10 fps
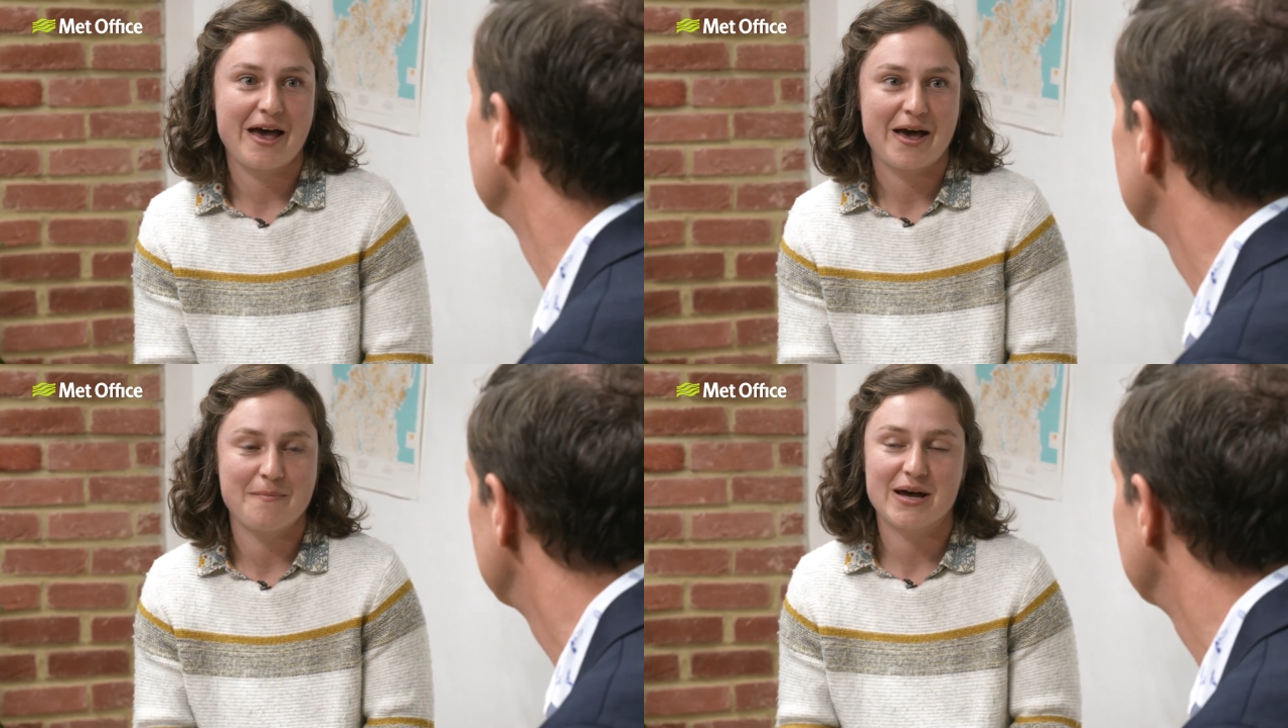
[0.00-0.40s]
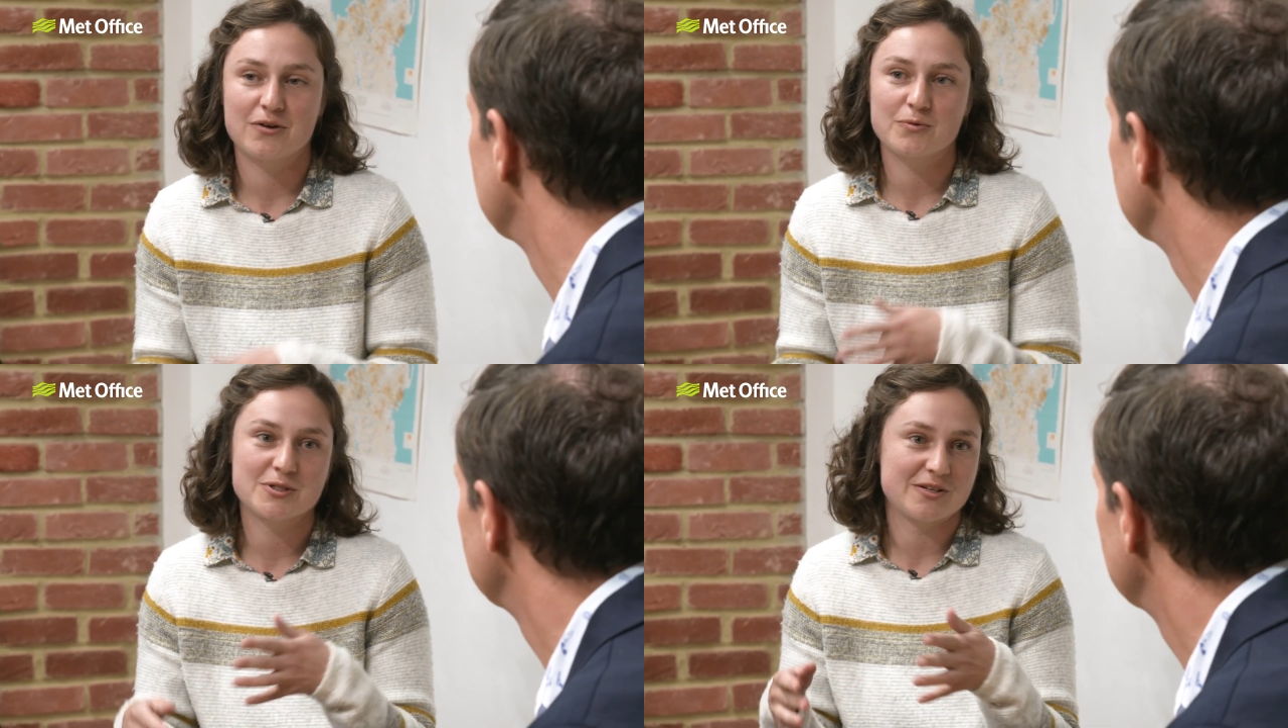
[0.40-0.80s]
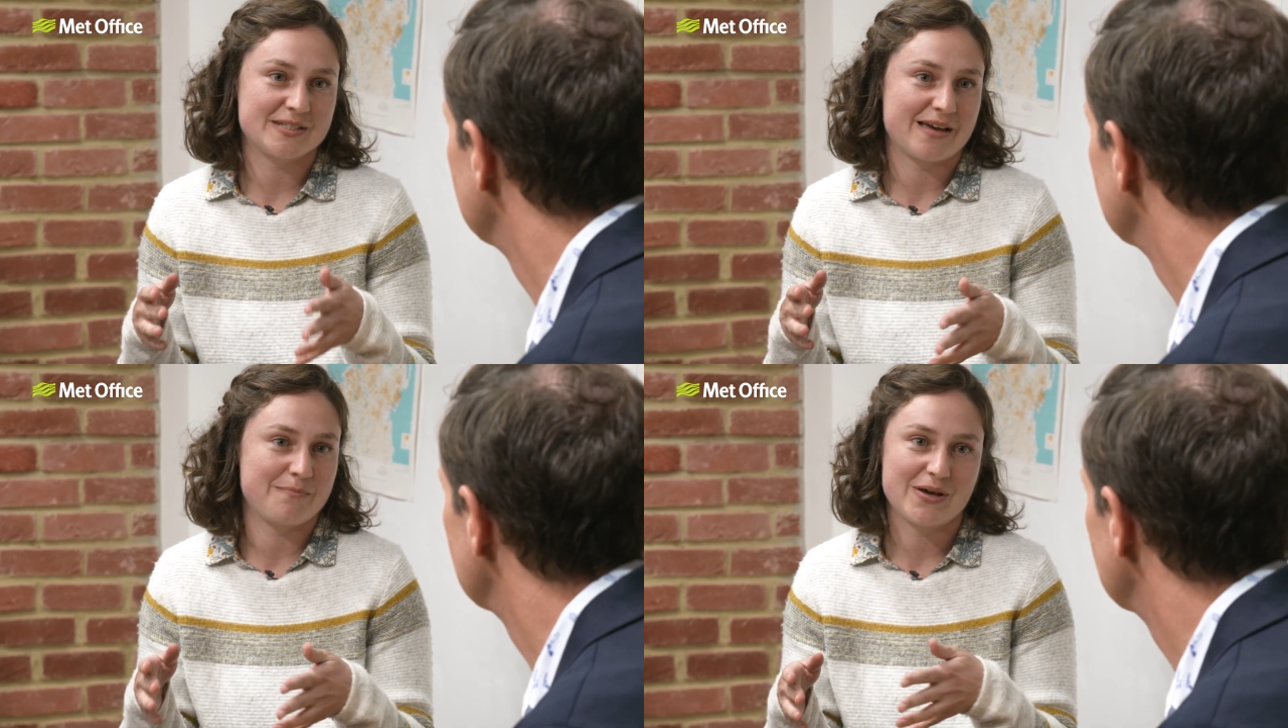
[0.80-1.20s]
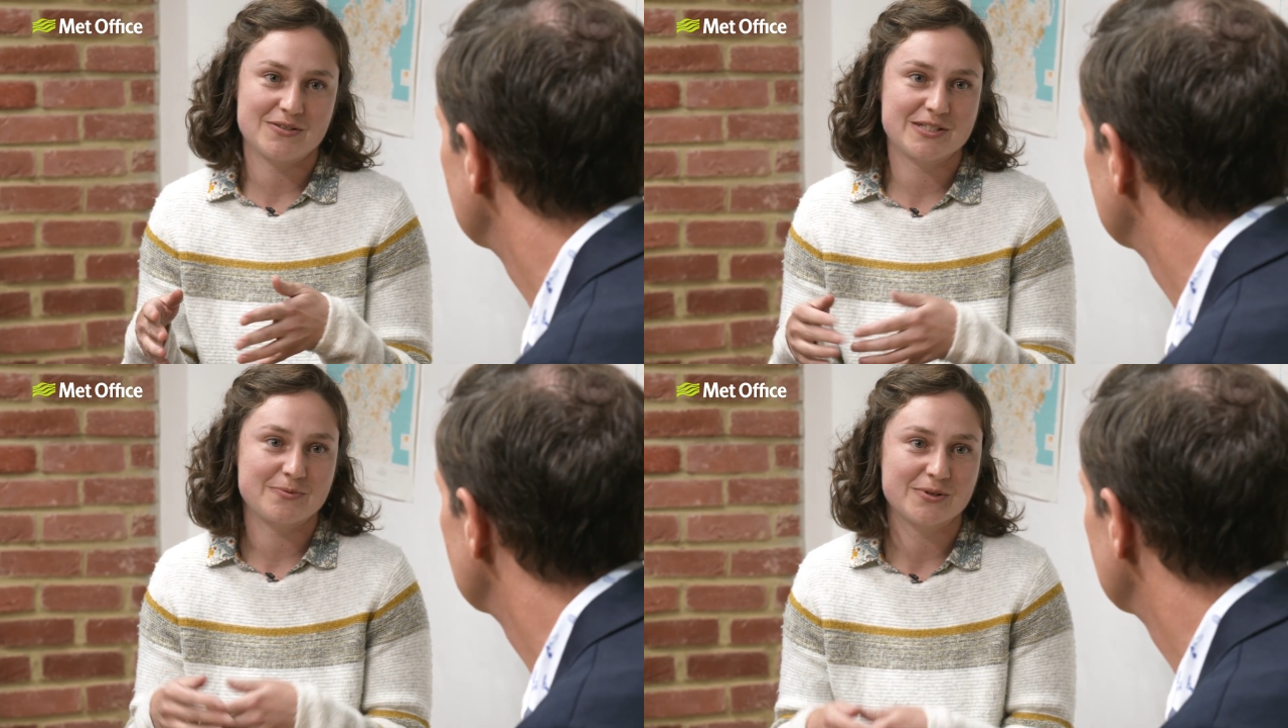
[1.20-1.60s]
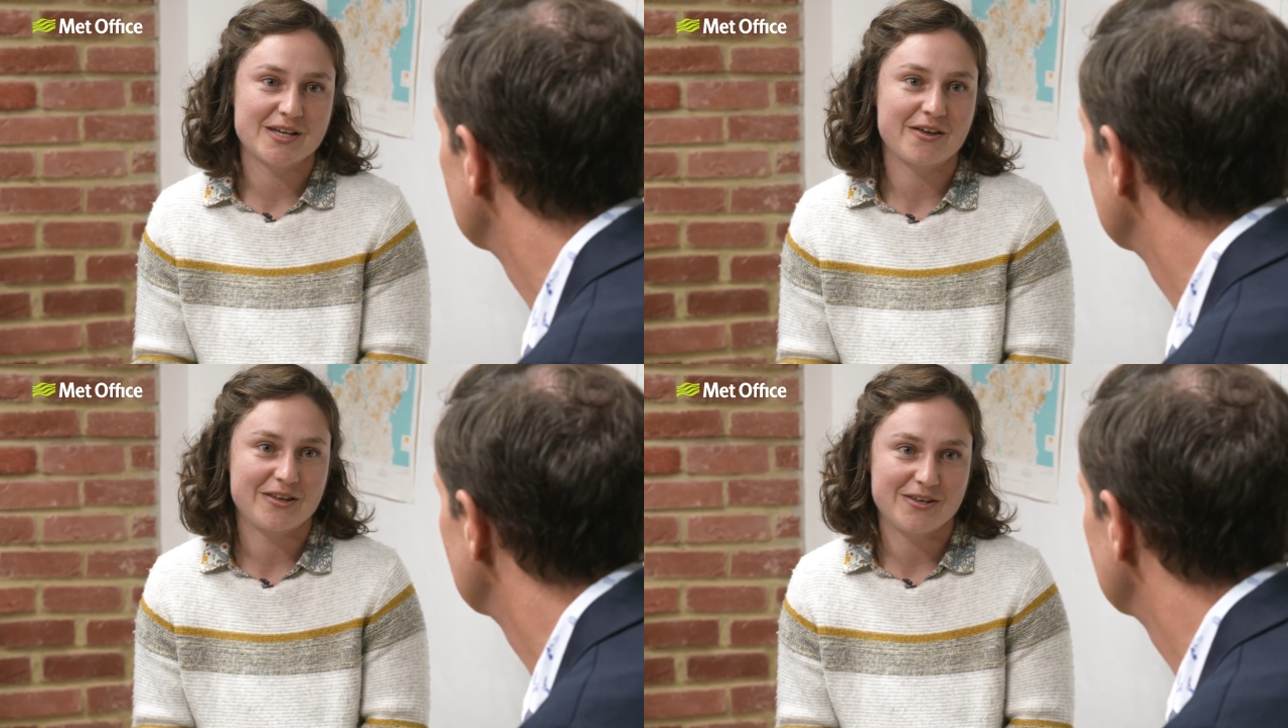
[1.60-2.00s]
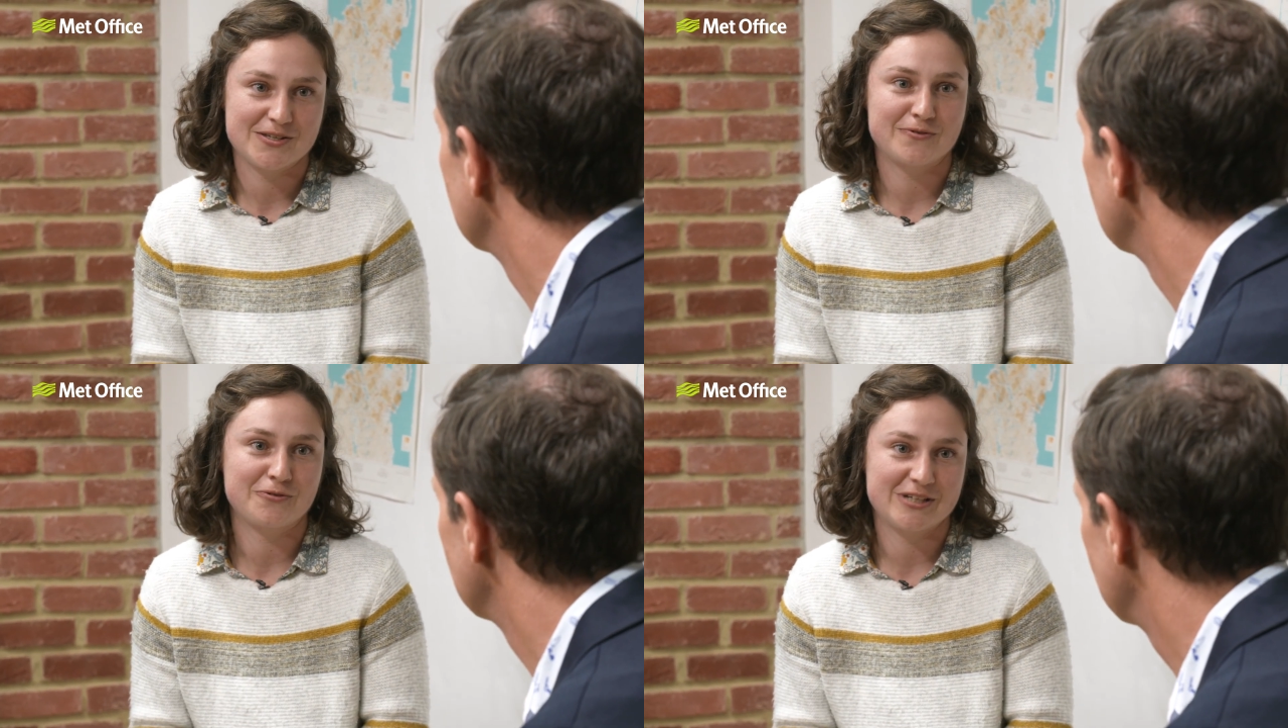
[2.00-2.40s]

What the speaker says: and also signposts towards other useful